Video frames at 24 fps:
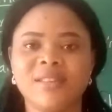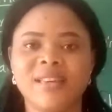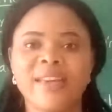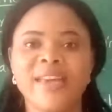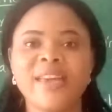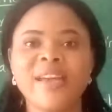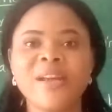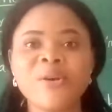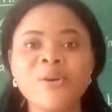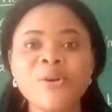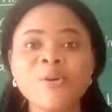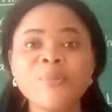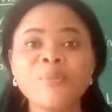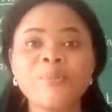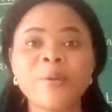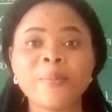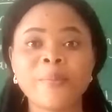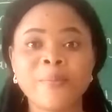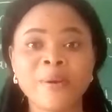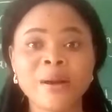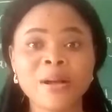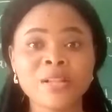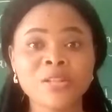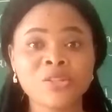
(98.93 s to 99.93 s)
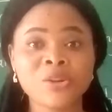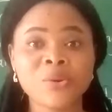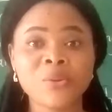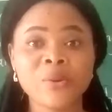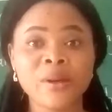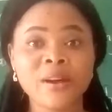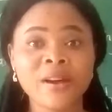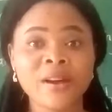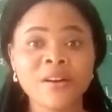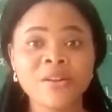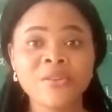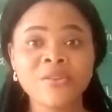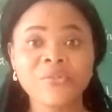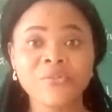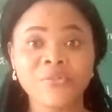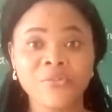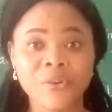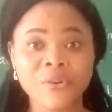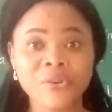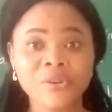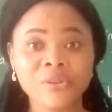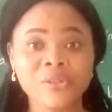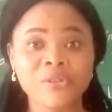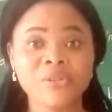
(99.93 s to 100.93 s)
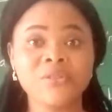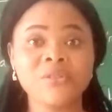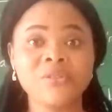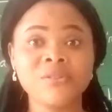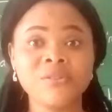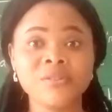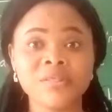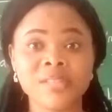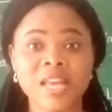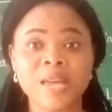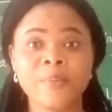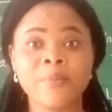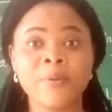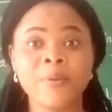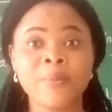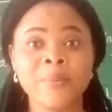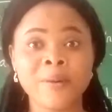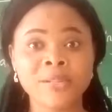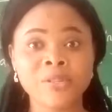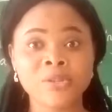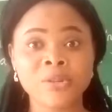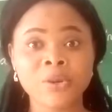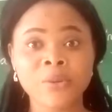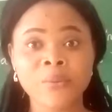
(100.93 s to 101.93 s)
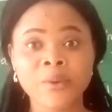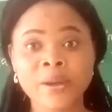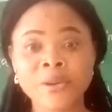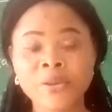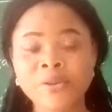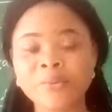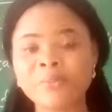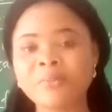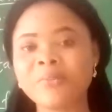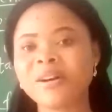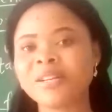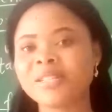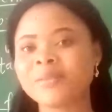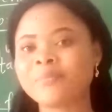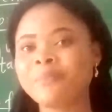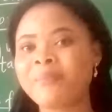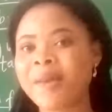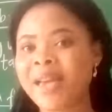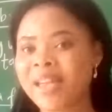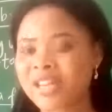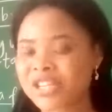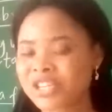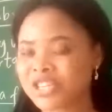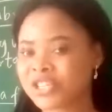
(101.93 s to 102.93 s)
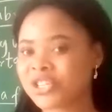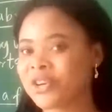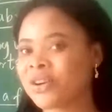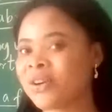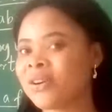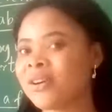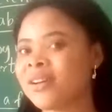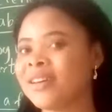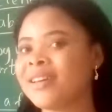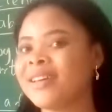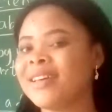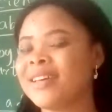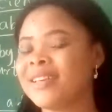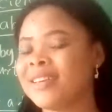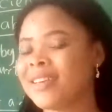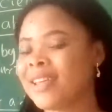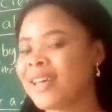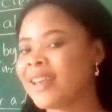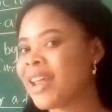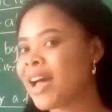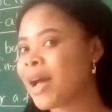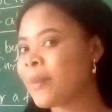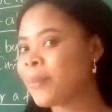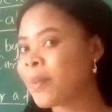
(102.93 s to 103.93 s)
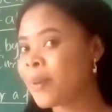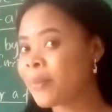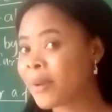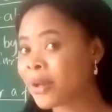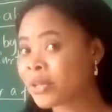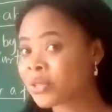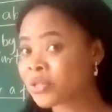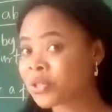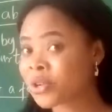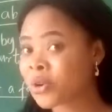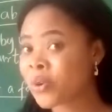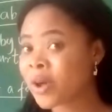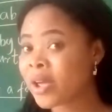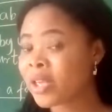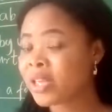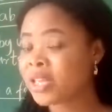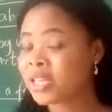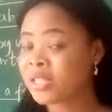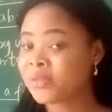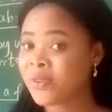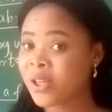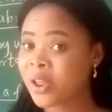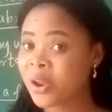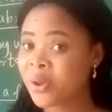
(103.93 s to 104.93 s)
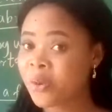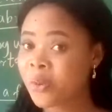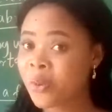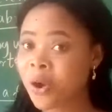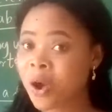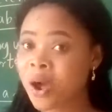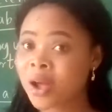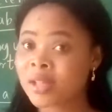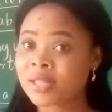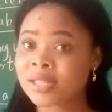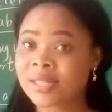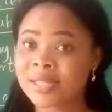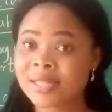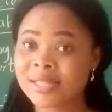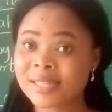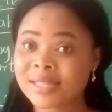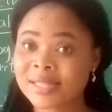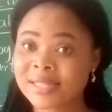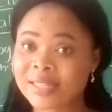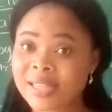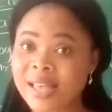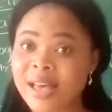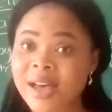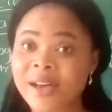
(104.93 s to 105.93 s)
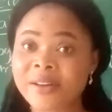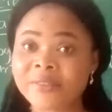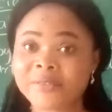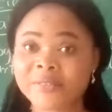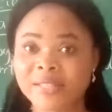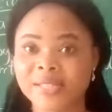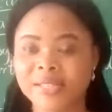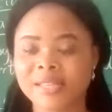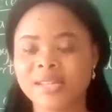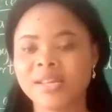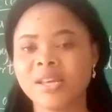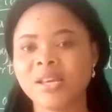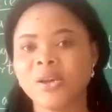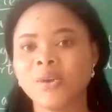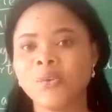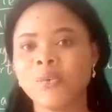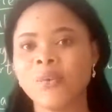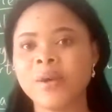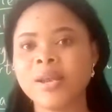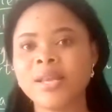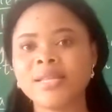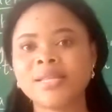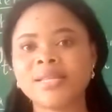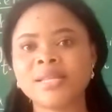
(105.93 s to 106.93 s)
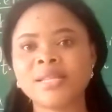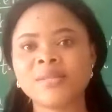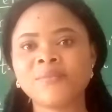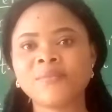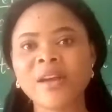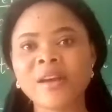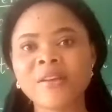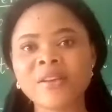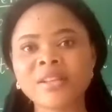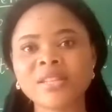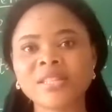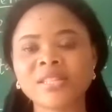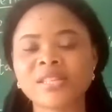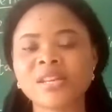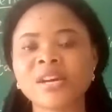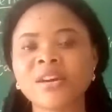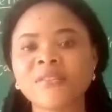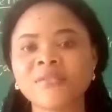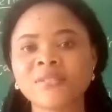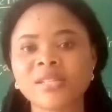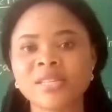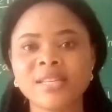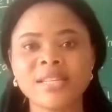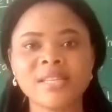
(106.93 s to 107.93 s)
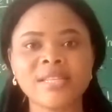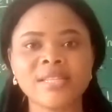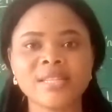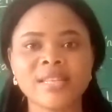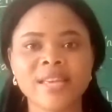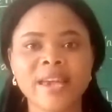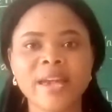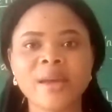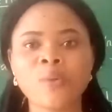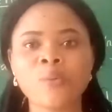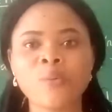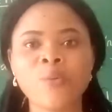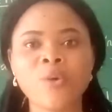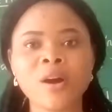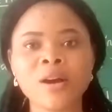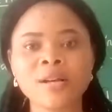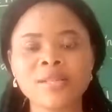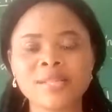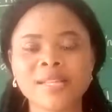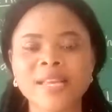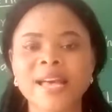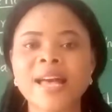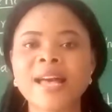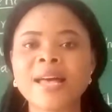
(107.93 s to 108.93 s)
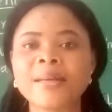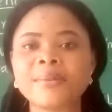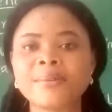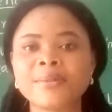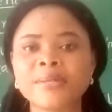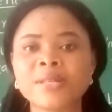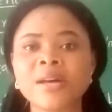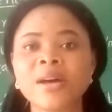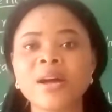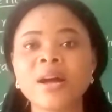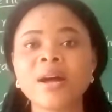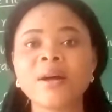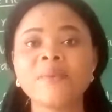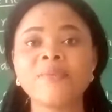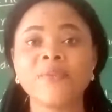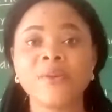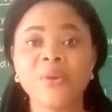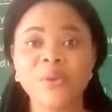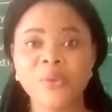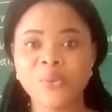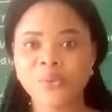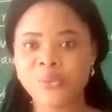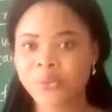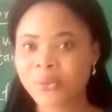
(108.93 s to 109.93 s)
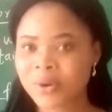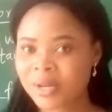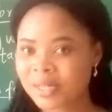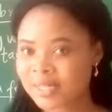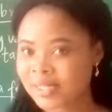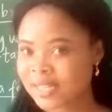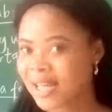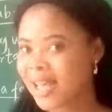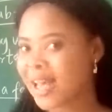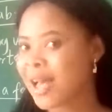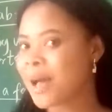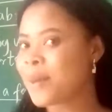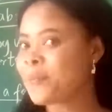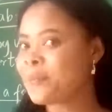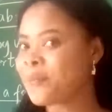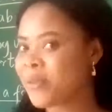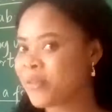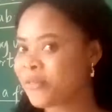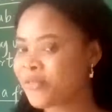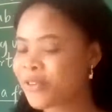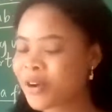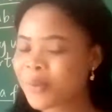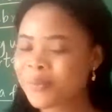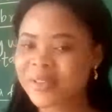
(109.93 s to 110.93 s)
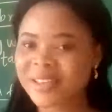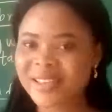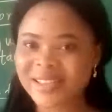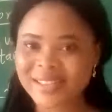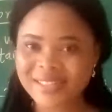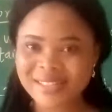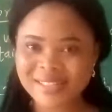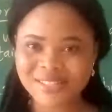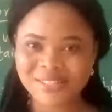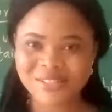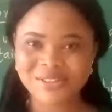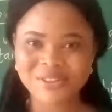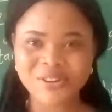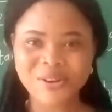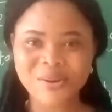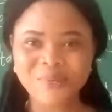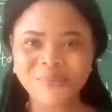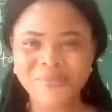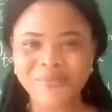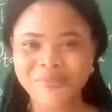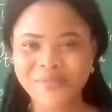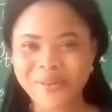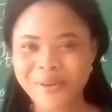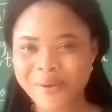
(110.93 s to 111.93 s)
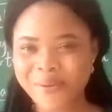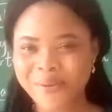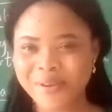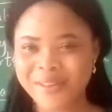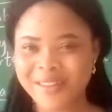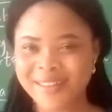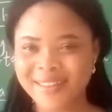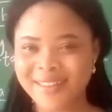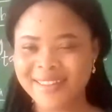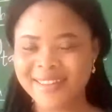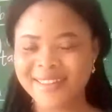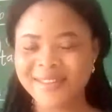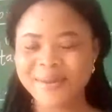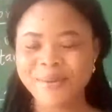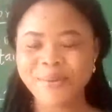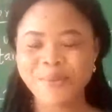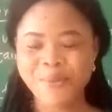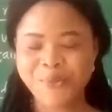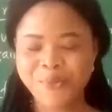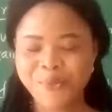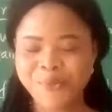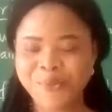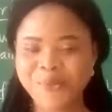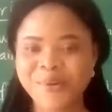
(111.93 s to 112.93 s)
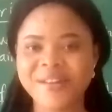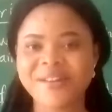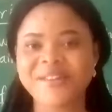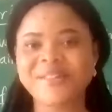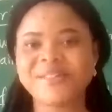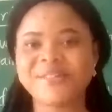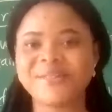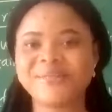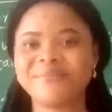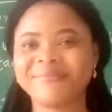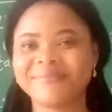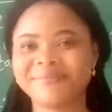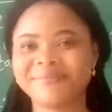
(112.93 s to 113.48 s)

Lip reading: a good paper towel, for you to use a paper towel, you must make sure that that paper towel is very what? Soft. When it is very soft, it can what? Absorb water and perform its job very well.